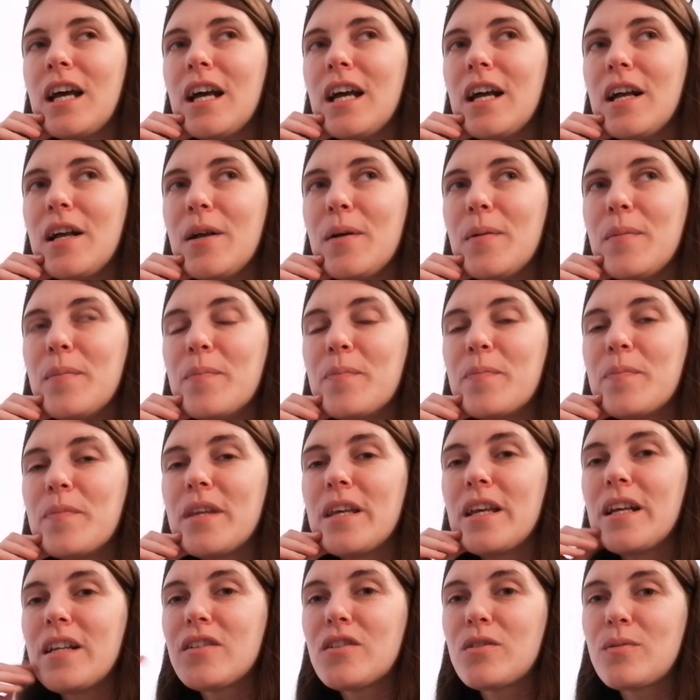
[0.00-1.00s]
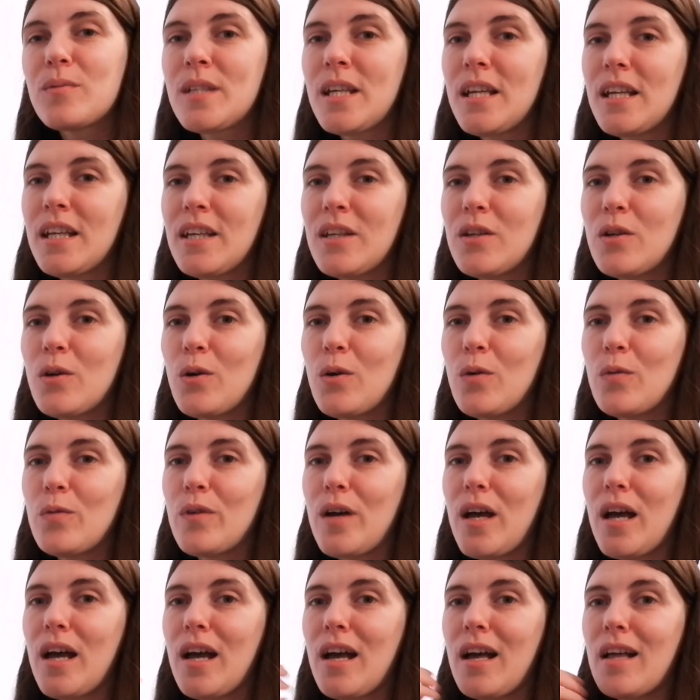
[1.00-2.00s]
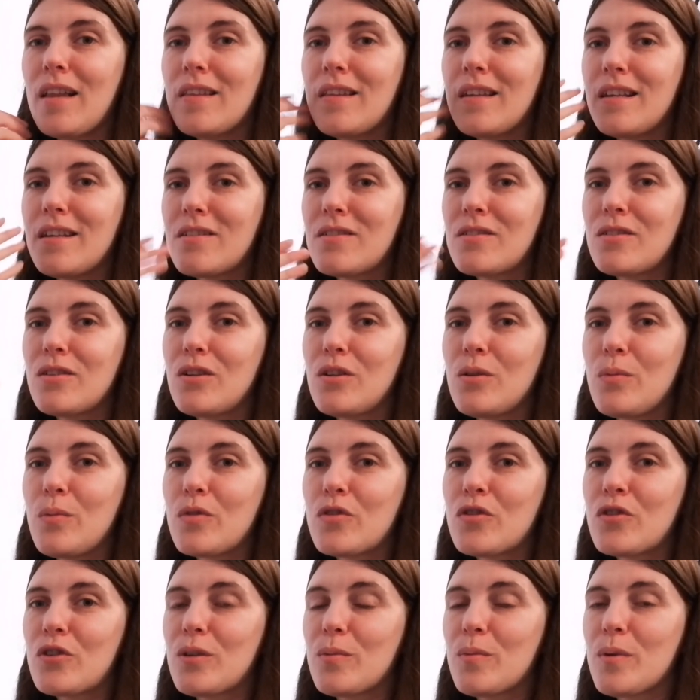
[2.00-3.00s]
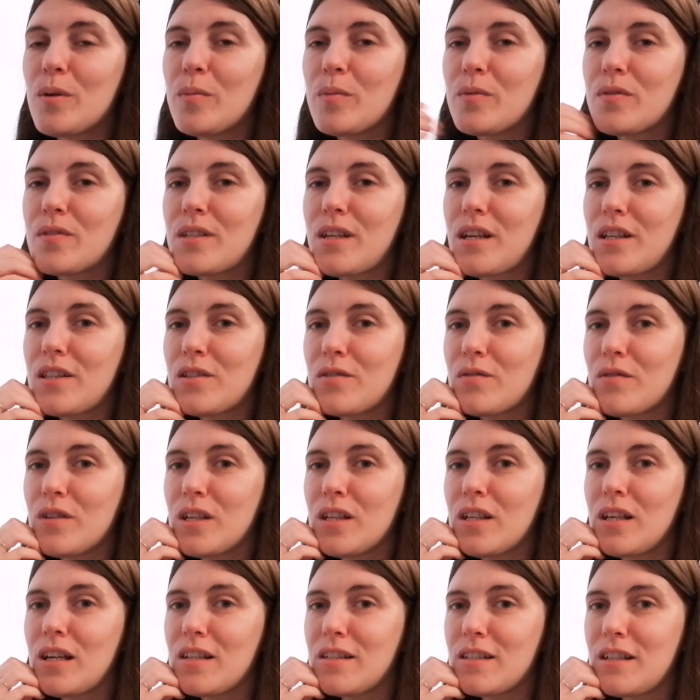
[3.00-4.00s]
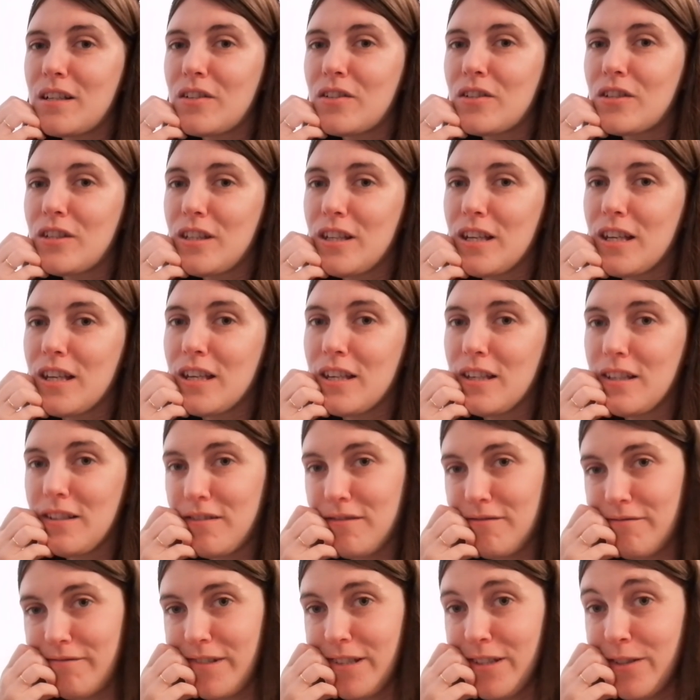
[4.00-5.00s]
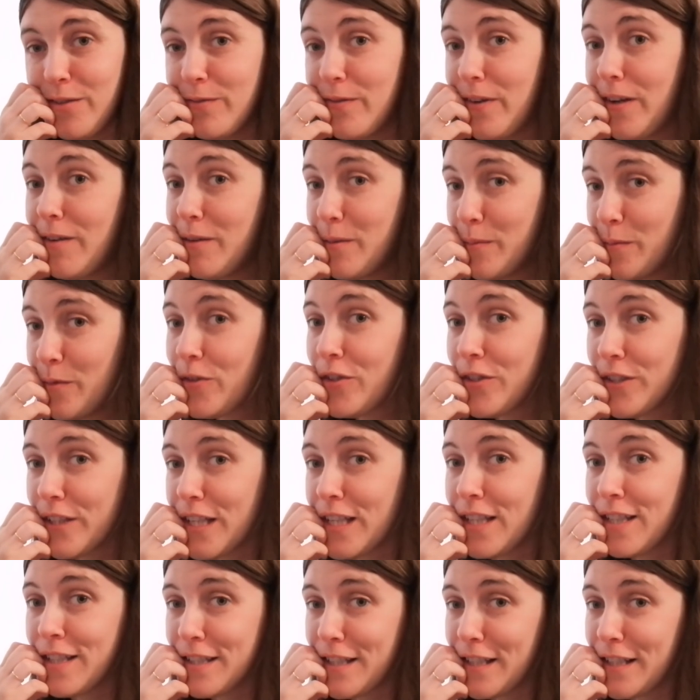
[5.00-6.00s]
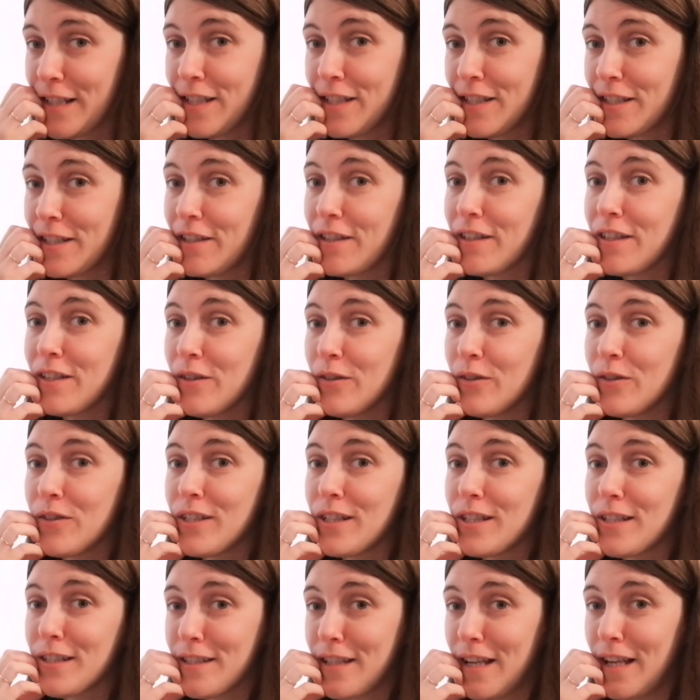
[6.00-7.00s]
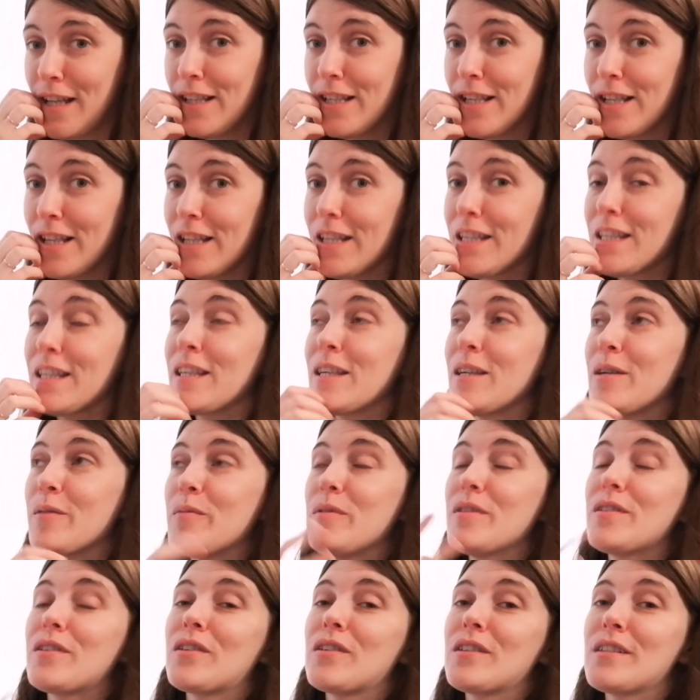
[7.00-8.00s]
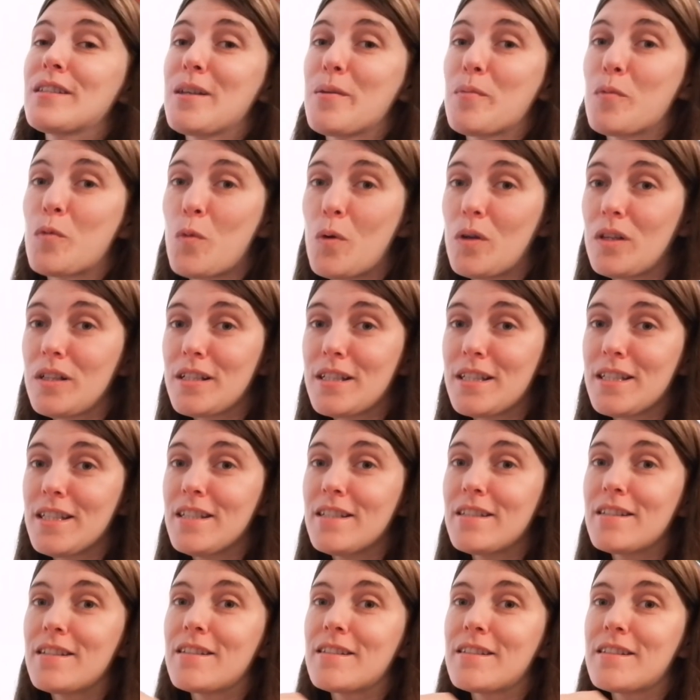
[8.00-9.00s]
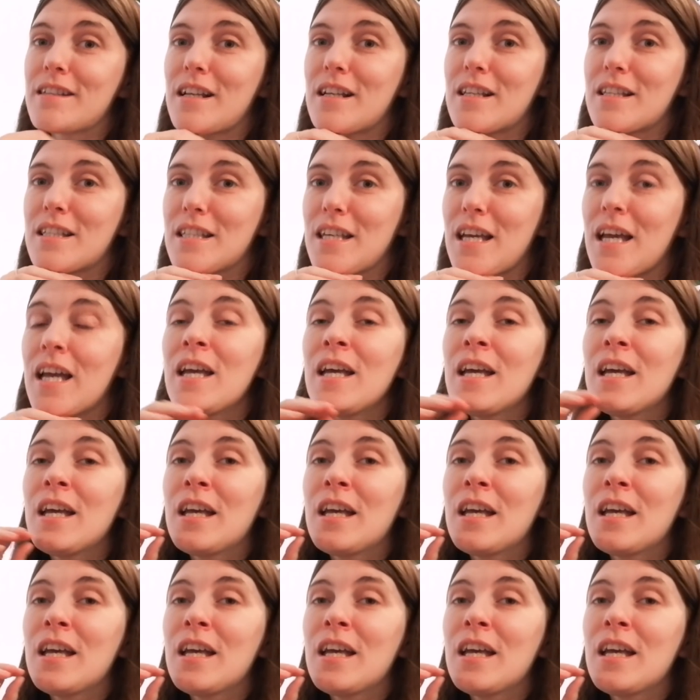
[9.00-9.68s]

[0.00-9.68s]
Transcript: He ends up taking over, and then slowly but surely people start to realise actually he's very much like Santa. He looks exactly like him. He's got the same qualities as Santa,